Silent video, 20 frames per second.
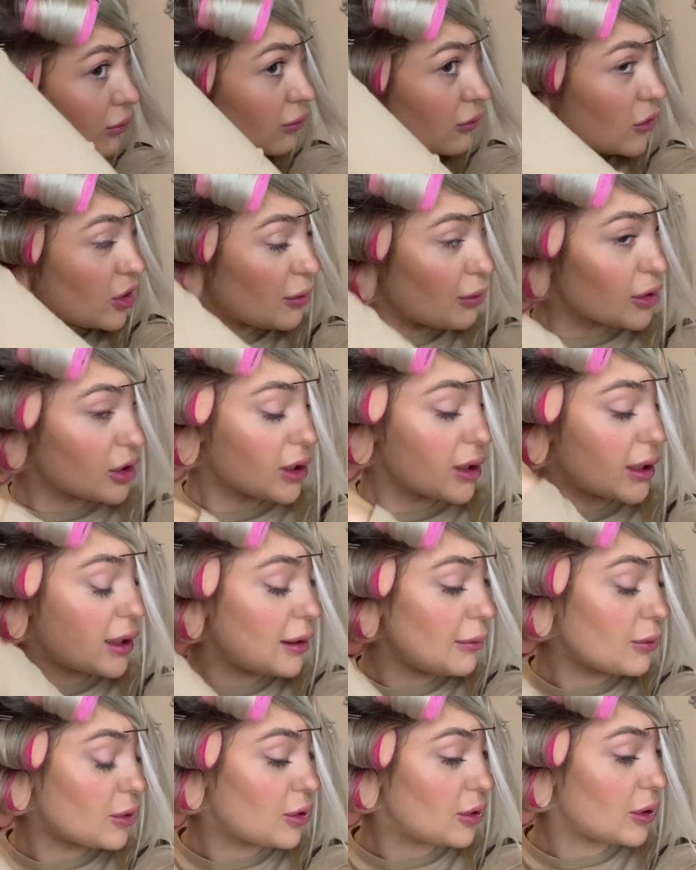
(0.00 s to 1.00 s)
So I'm just going to
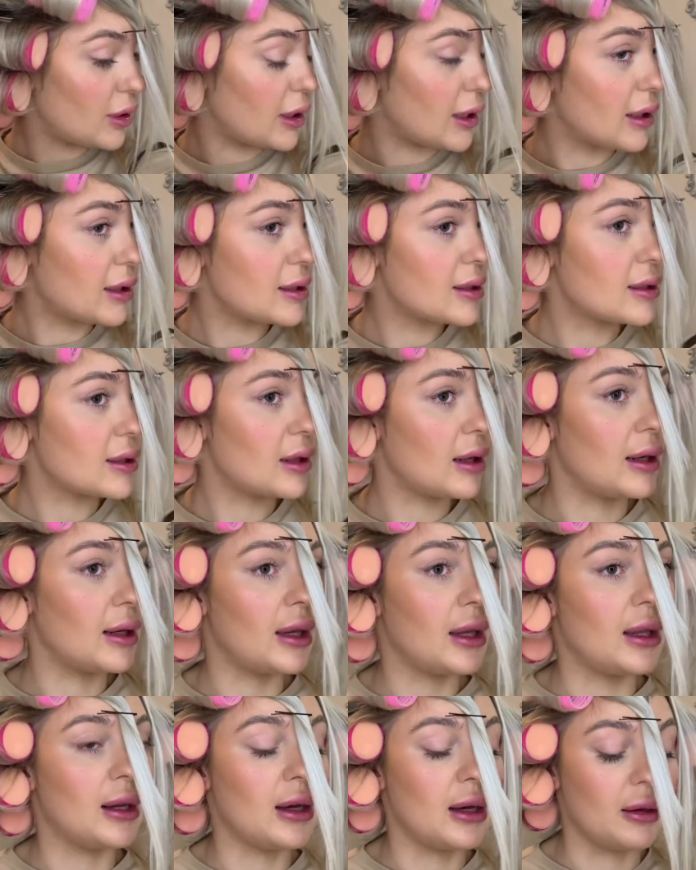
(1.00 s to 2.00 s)
keep doing this and
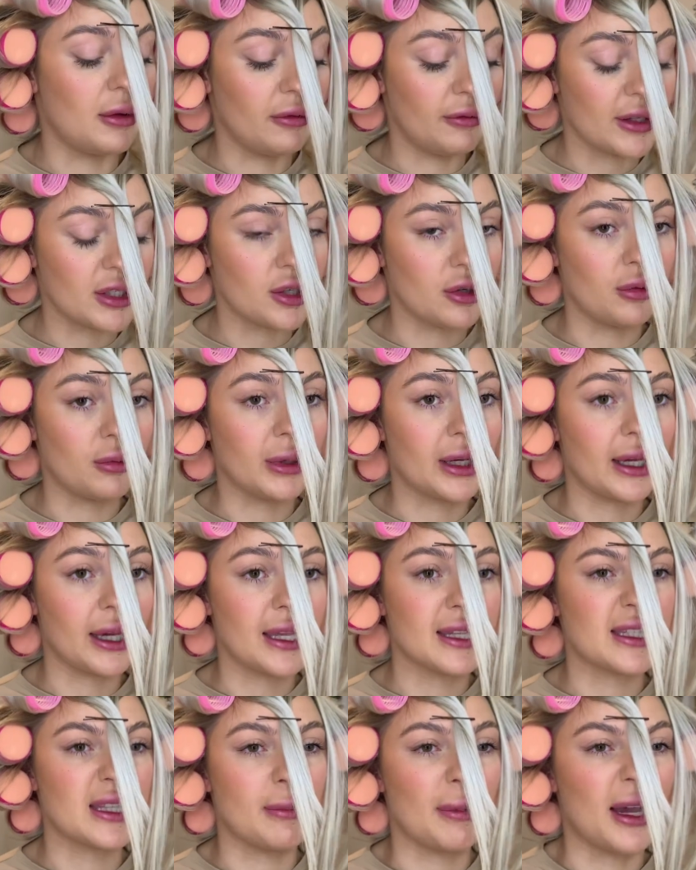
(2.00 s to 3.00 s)
then I'll video when I get
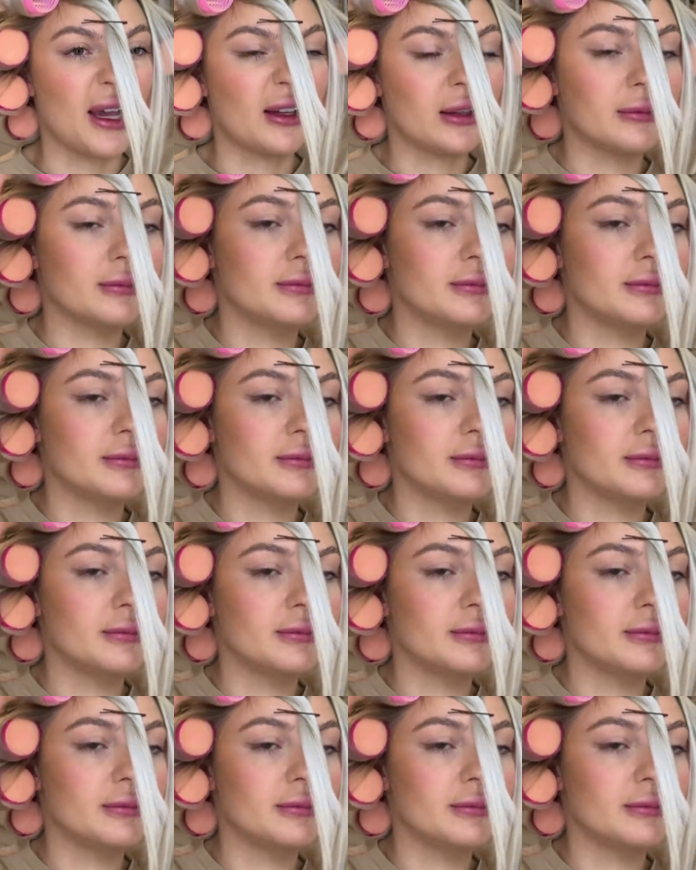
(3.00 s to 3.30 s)
to the back.